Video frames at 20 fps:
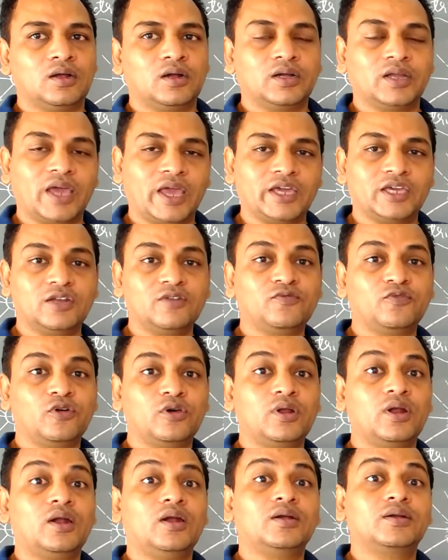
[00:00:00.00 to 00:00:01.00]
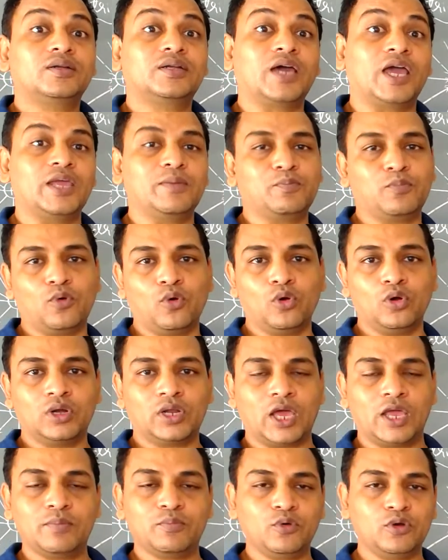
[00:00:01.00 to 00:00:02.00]
diagram for a dipole.
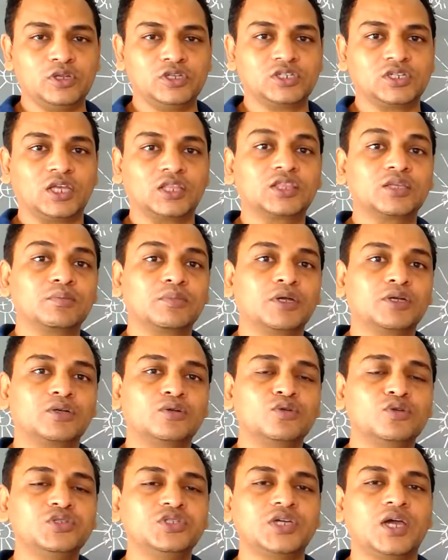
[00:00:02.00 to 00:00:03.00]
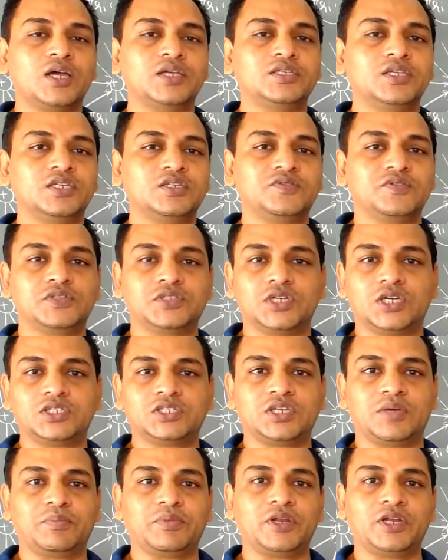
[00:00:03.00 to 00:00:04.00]
Dipole is nothing but two charges which are
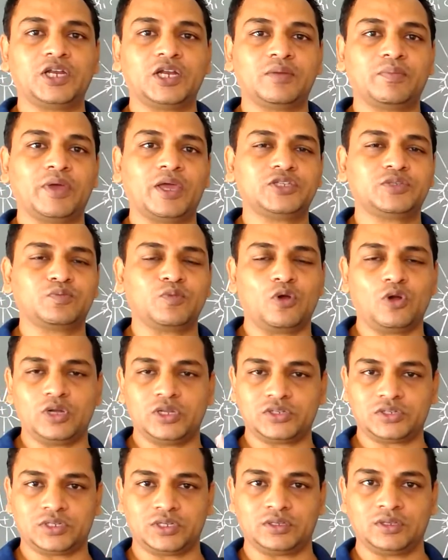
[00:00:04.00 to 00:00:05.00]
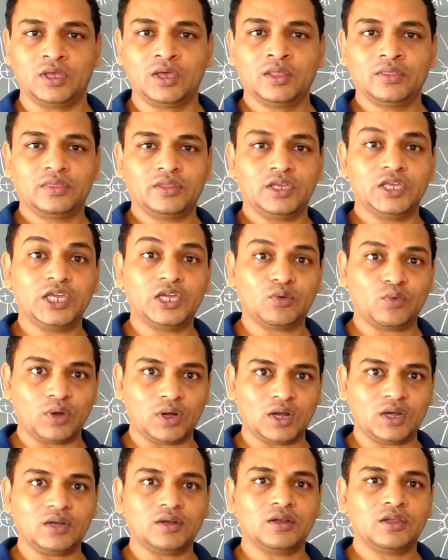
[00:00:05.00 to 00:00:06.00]
separated by a small distance,
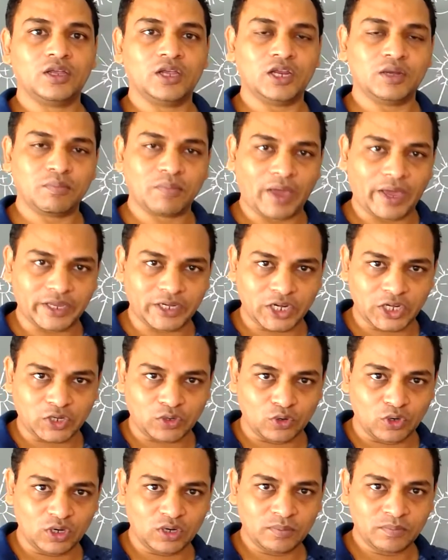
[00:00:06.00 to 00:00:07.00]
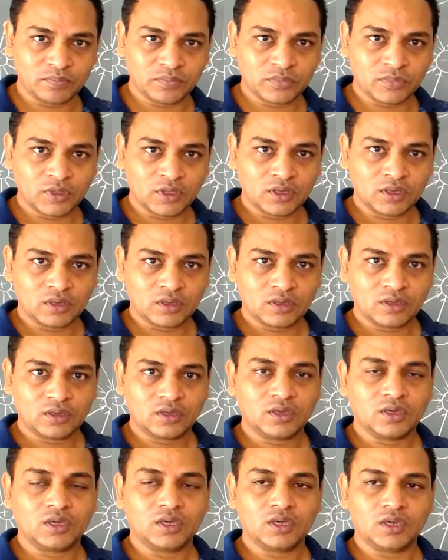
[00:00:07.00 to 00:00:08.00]
equal in magnitude.
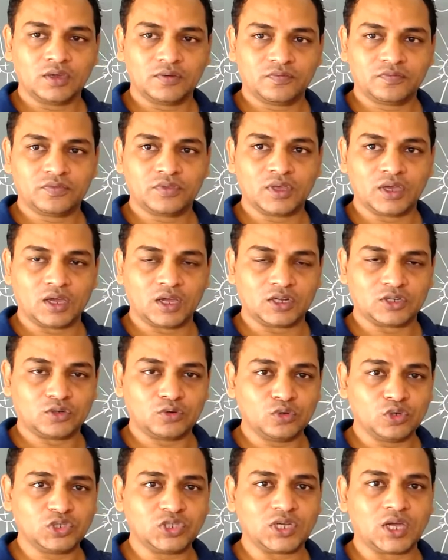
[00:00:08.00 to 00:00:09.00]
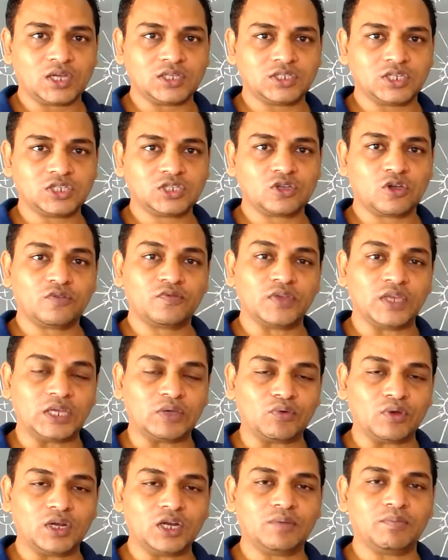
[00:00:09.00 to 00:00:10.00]
If there are two charges of
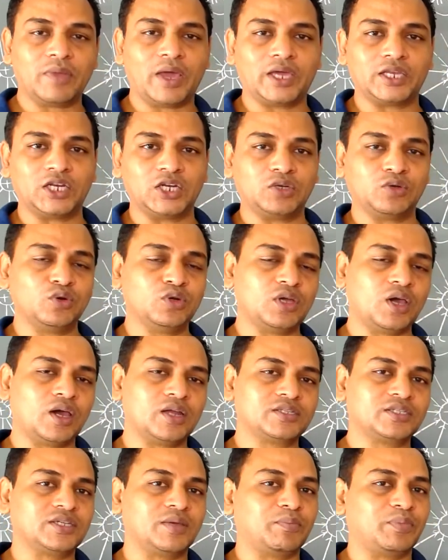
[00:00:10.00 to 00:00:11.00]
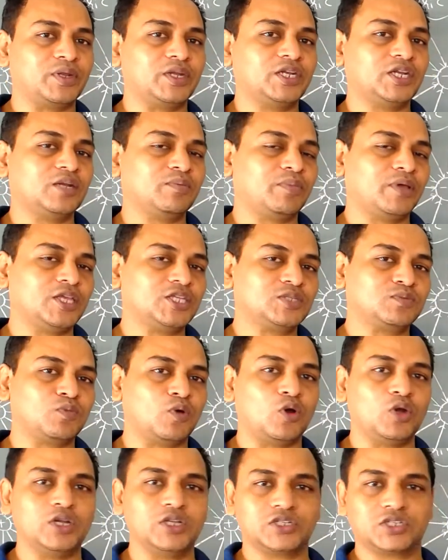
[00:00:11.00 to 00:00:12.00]
equal in magnitude are separated by a
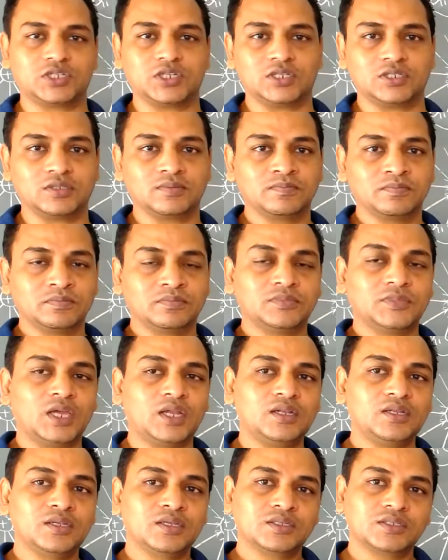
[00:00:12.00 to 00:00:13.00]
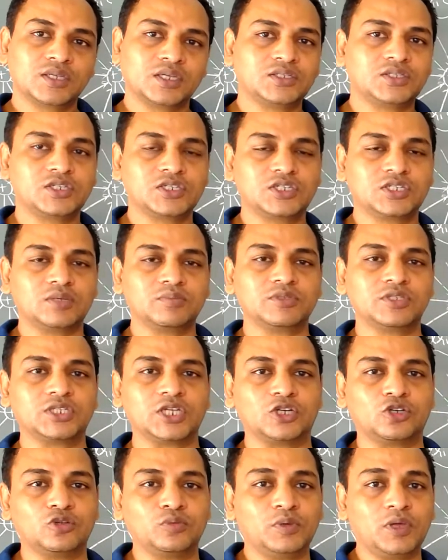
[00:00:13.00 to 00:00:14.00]
small distance, then such system is
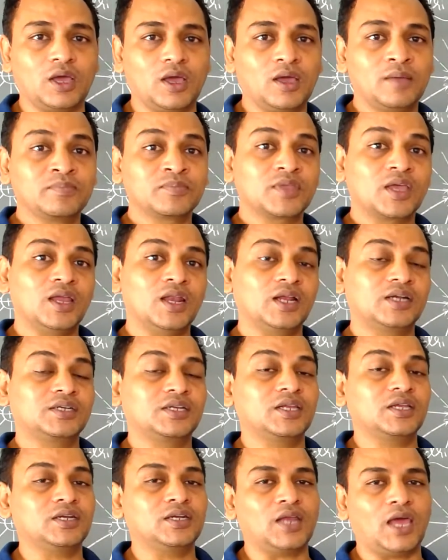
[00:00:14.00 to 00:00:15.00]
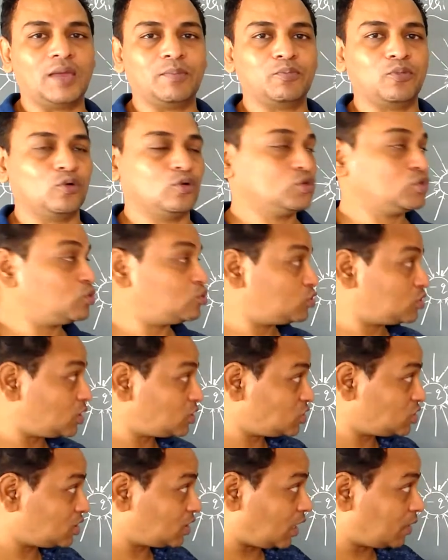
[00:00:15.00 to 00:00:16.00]
said to be an electric dipole. So
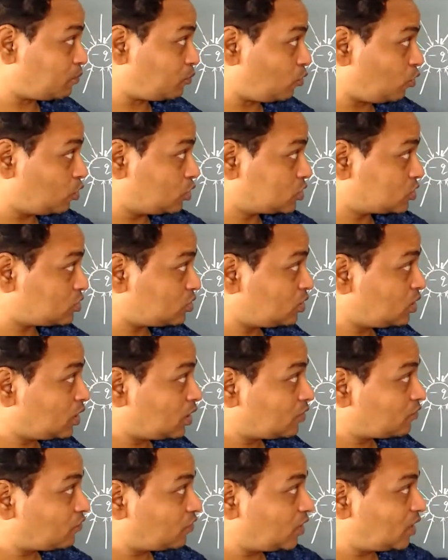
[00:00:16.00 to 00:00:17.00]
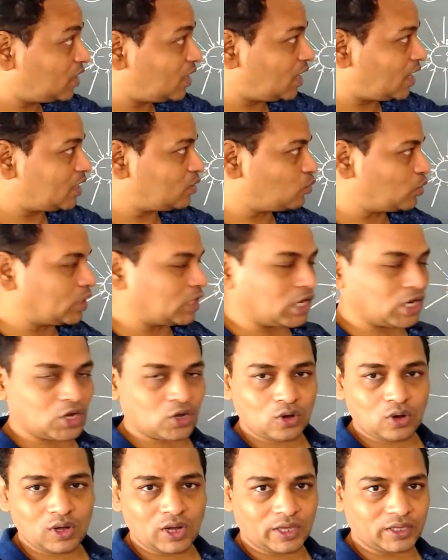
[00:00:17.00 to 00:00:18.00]
such dipoles, field line we can
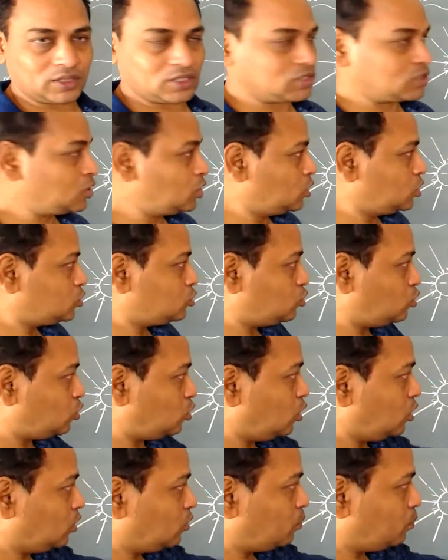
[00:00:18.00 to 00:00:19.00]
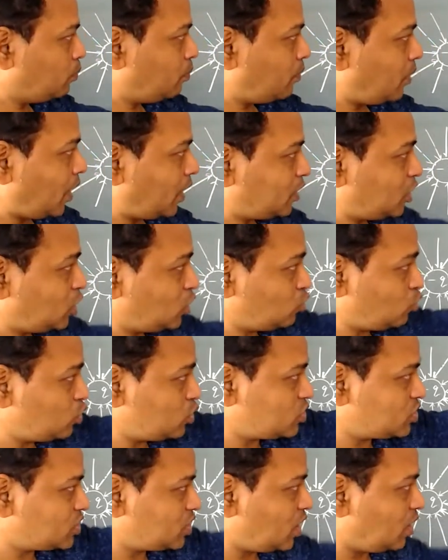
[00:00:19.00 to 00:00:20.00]
draw like this. So magnitude
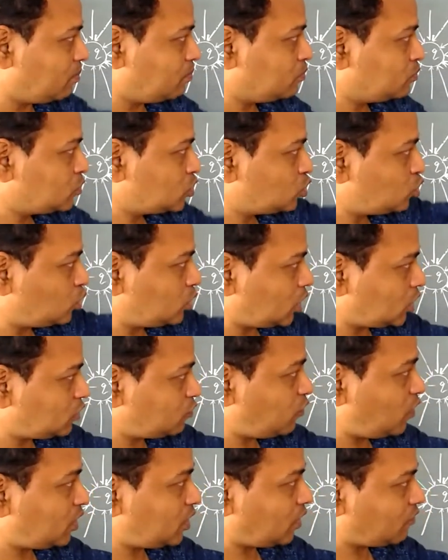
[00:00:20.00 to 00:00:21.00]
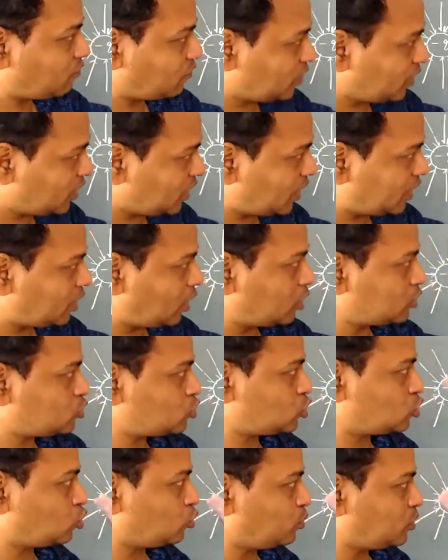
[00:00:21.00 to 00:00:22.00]
is same. So that's why the field line also
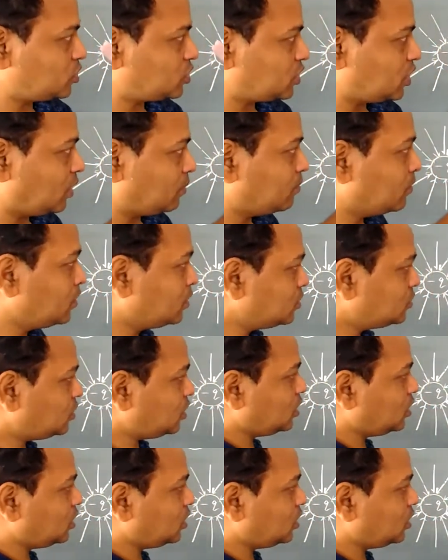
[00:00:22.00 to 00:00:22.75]
should be same. So